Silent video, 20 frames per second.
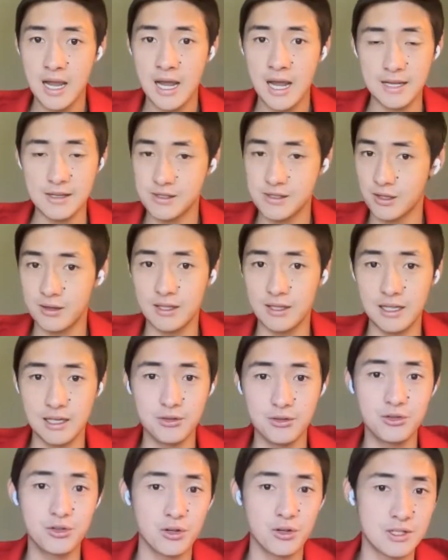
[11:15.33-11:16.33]
And so the
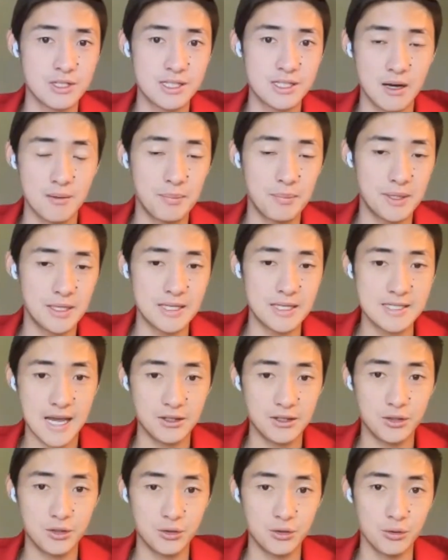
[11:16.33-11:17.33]
insurance companies
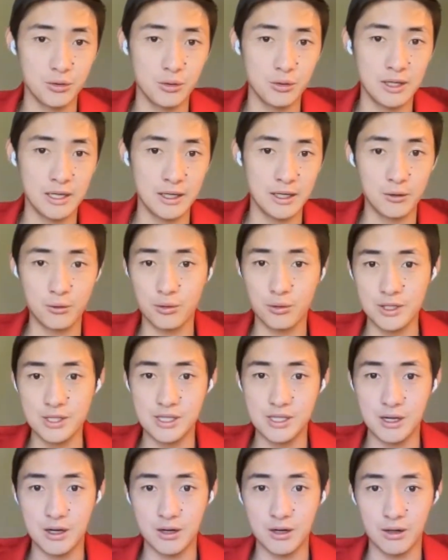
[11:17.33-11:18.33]
had to increase
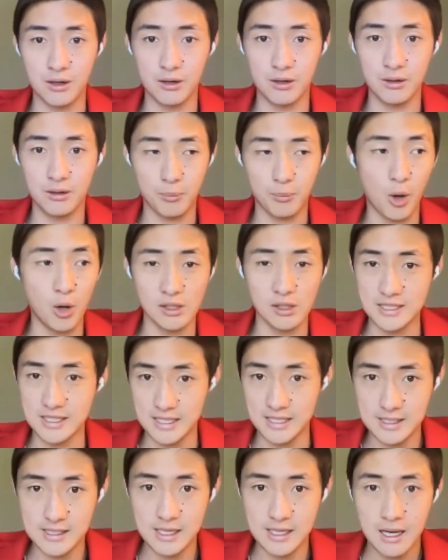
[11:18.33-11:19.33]
their
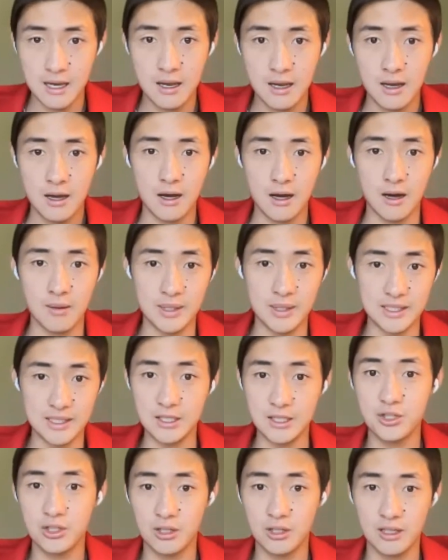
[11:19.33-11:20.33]
policies.
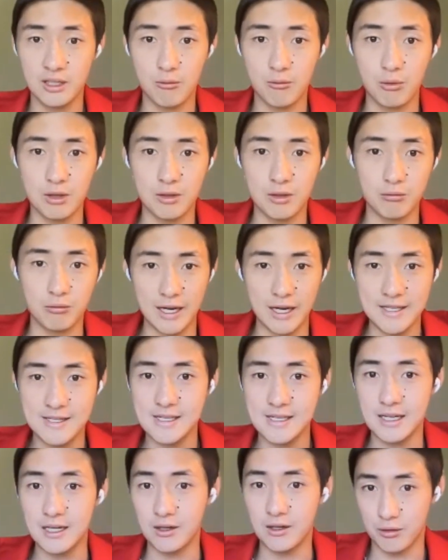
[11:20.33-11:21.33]
Additionally, with rates
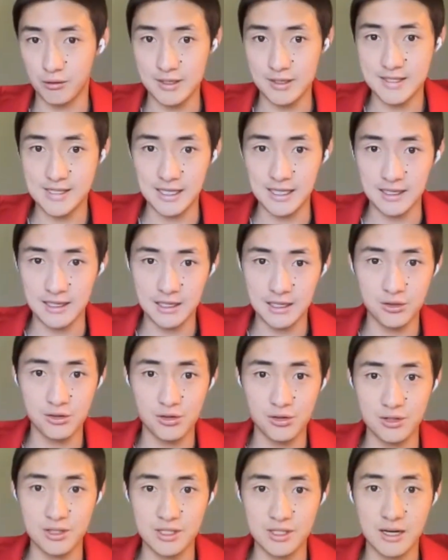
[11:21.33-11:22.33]
increasing,
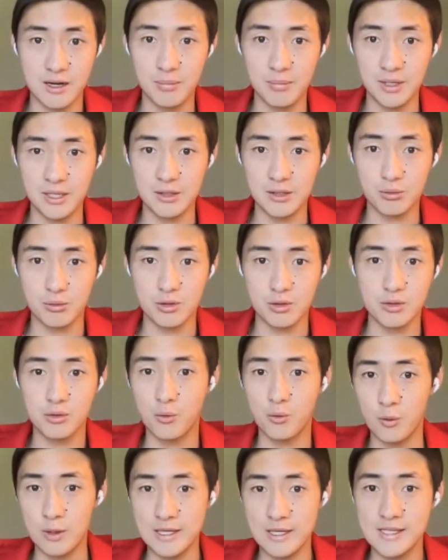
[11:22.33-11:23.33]
insurance companies were
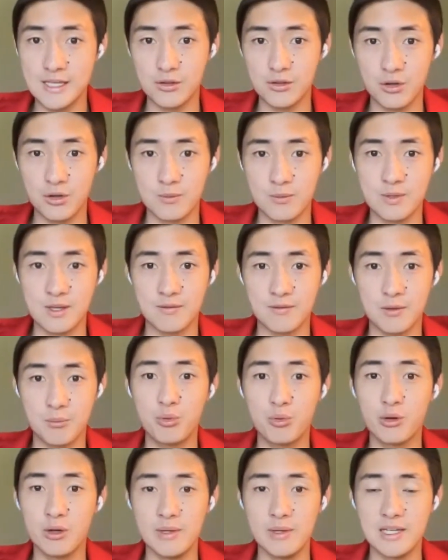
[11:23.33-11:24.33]
squeezed in terms of the
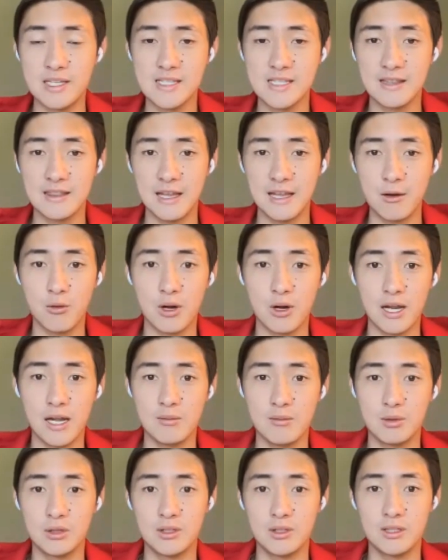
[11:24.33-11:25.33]
premiums that they were
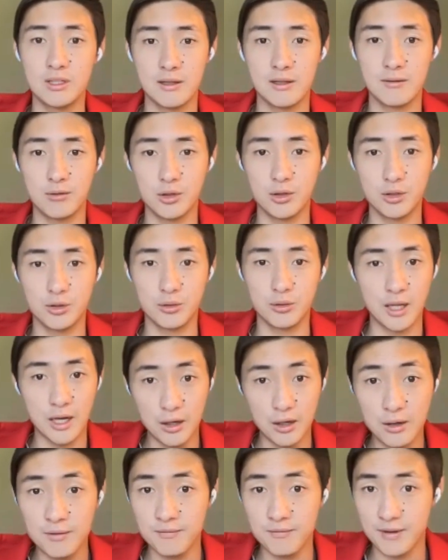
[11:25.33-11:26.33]
able to deliver to their
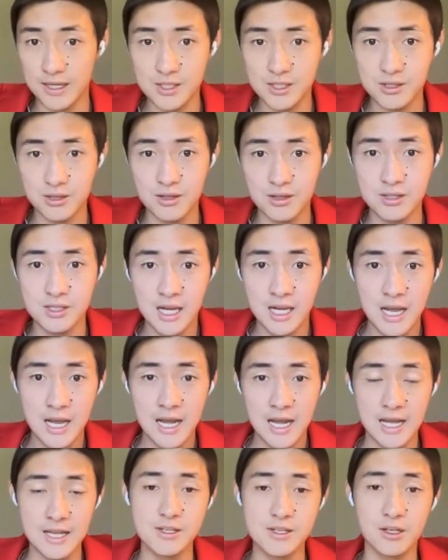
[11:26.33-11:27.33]
investors.
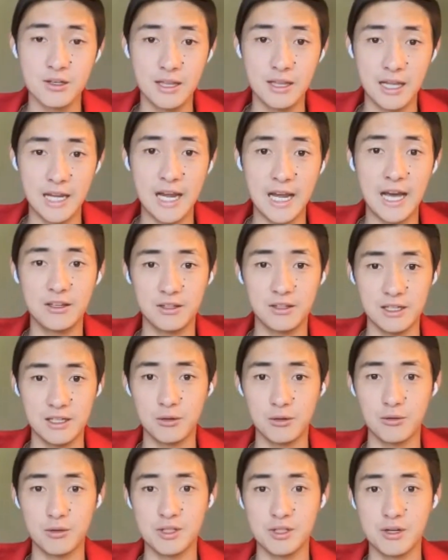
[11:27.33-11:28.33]
And so they had to
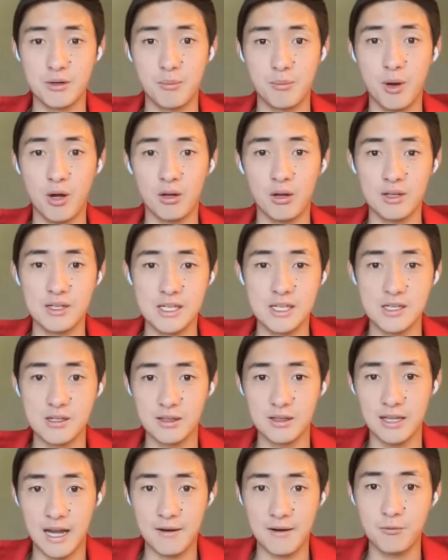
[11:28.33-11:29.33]
increase their policies
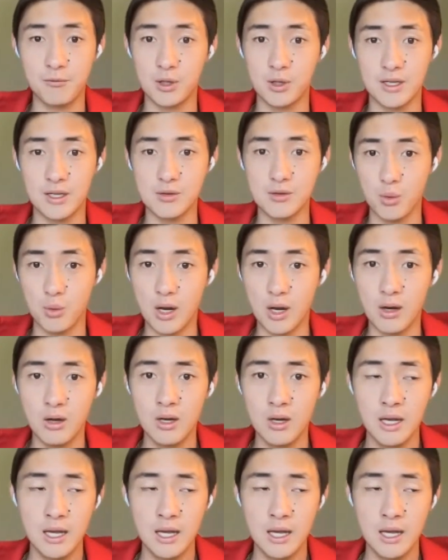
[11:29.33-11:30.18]
on that front as well.